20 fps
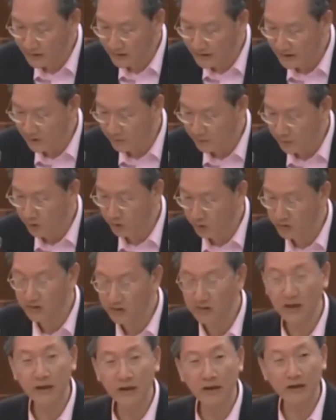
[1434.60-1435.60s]
Singaporeans
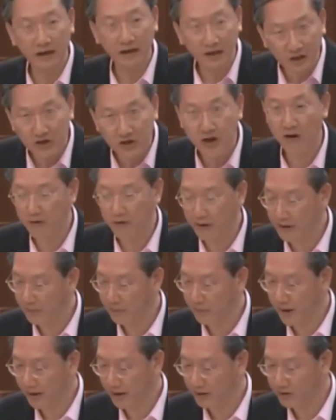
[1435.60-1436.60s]
in sharing their
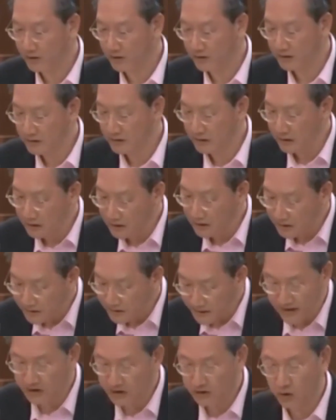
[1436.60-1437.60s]
passions,
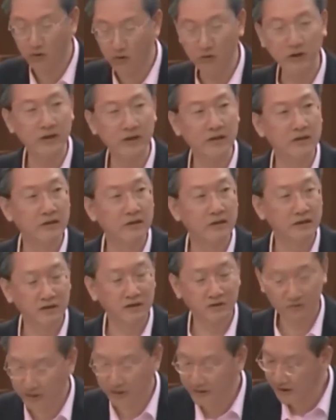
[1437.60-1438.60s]
their stories,
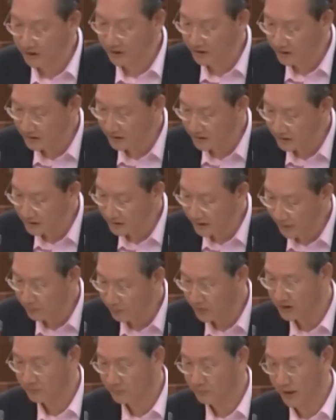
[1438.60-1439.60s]
traditions, and
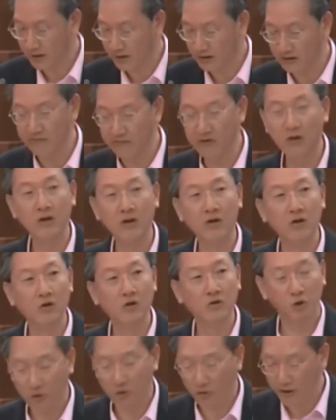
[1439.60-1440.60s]
perspectives
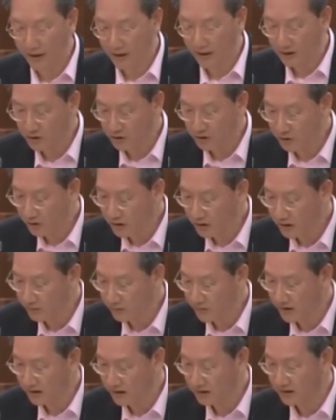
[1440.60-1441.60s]
to create a strong
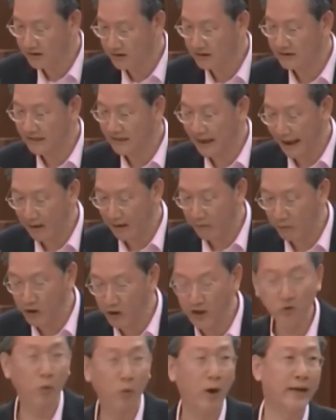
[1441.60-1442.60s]
communities that
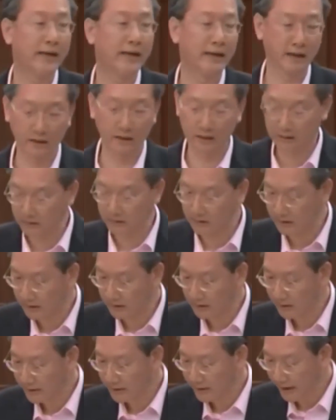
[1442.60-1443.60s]
enrich one another,
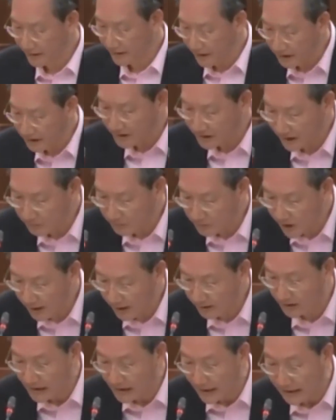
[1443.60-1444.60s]
and same
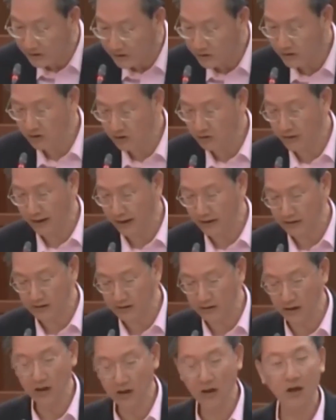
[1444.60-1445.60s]
time, a nation united
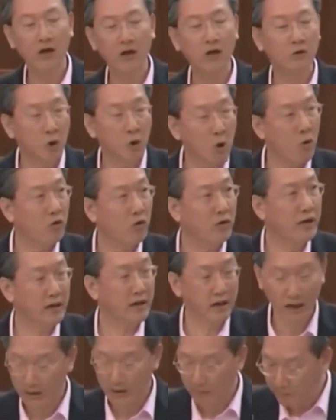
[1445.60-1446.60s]
not only
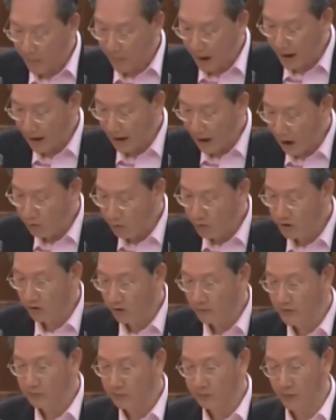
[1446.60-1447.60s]
by our
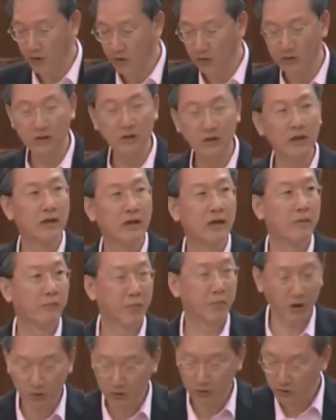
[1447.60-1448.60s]
common bonds,
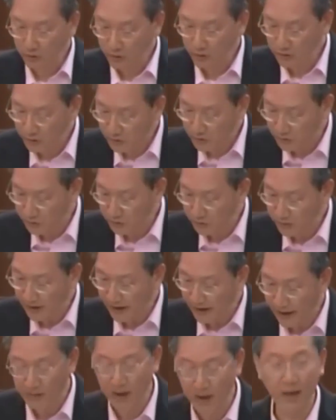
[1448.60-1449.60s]
but also through
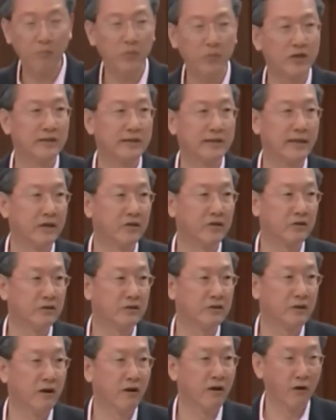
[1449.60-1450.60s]
an appreciation
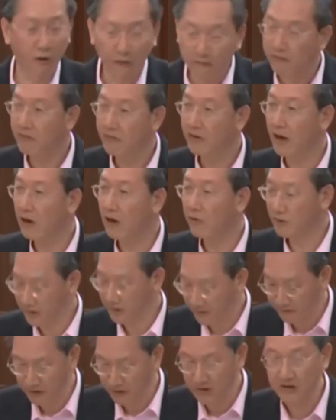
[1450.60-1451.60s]
of our
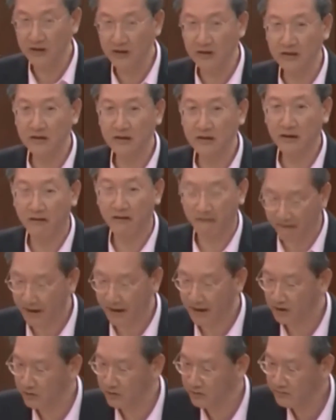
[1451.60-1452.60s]
differences.
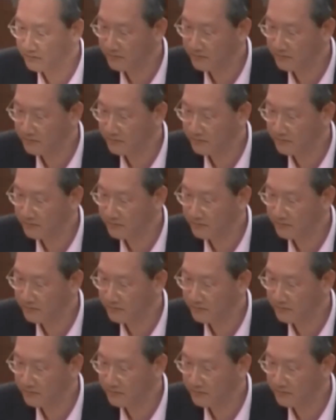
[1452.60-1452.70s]
Thank you.